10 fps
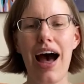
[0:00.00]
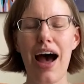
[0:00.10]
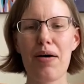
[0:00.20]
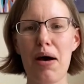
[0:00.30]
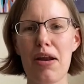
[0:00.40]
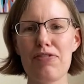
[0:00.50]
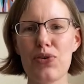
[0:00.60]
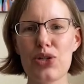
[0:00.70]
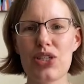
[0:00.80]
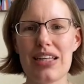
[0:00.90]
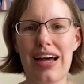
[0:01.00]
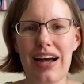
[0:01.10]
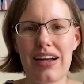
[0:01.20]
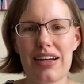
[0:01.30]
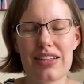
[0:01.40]
And unfortunately that
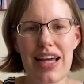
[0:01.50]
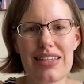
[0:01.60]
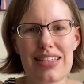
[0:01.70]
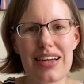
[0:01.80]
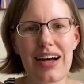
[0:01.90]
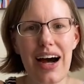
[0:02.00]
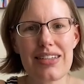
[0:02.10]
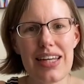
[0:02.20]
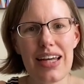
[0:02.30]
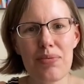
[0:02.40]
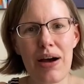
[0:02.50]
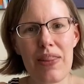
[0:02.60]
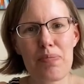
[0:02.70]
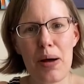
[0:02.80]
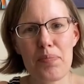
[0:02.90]
tends to cut in where the
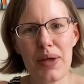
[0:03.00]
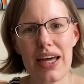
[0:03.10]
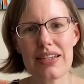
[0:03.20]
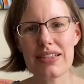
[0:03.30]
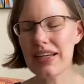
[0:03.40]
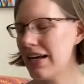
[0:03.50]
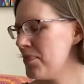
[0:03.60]
bump is.